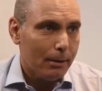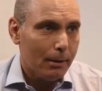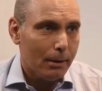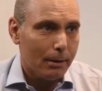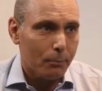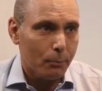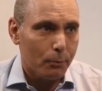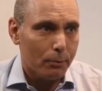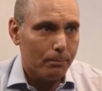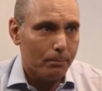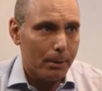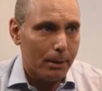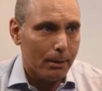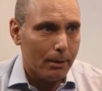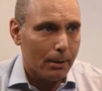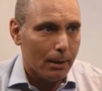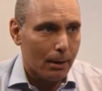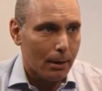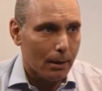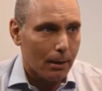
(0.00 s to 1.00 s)
it would
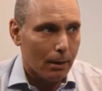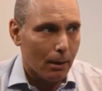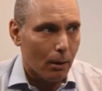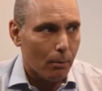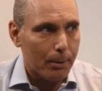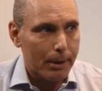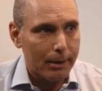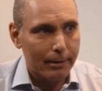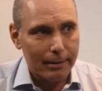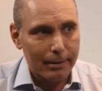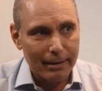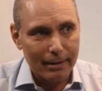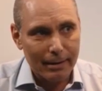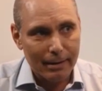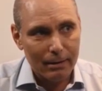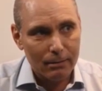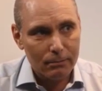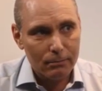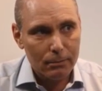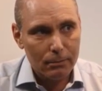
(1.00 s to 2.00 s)
be opening an
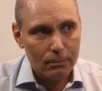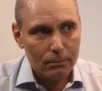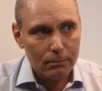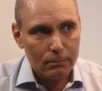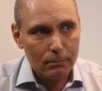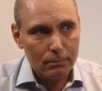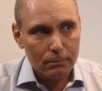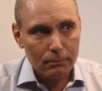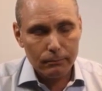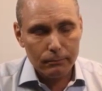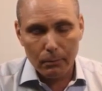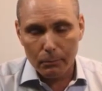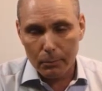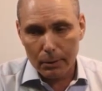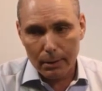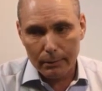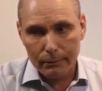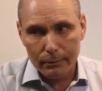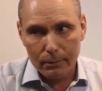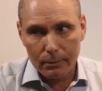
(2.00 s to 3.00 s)
account for
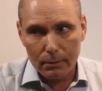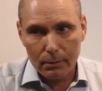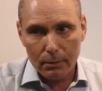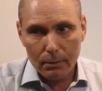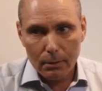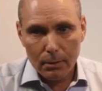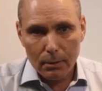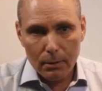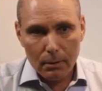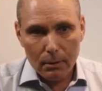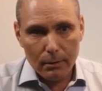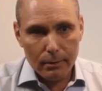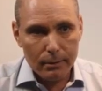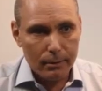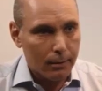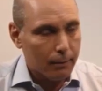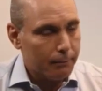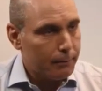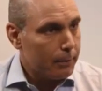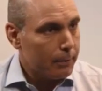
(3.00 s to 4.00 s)
whatever
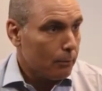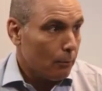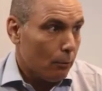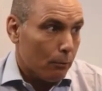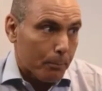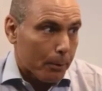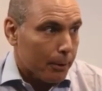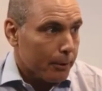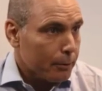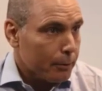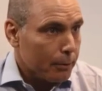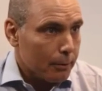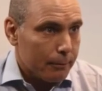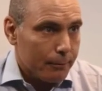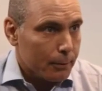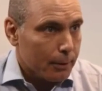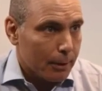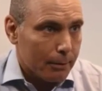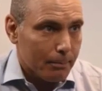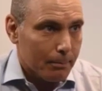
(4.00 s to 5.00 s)
service or purchase
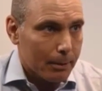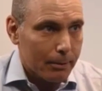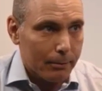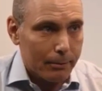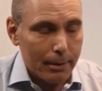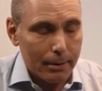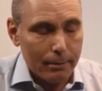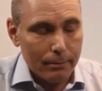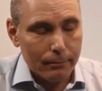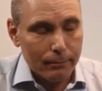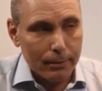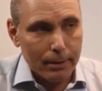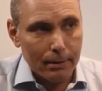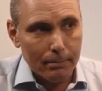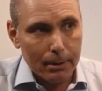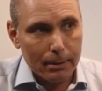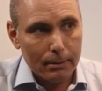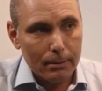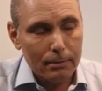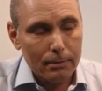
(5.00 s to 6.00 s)
for that matter, it doesn't really
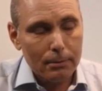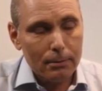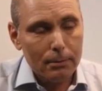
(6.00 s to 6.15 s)
matter.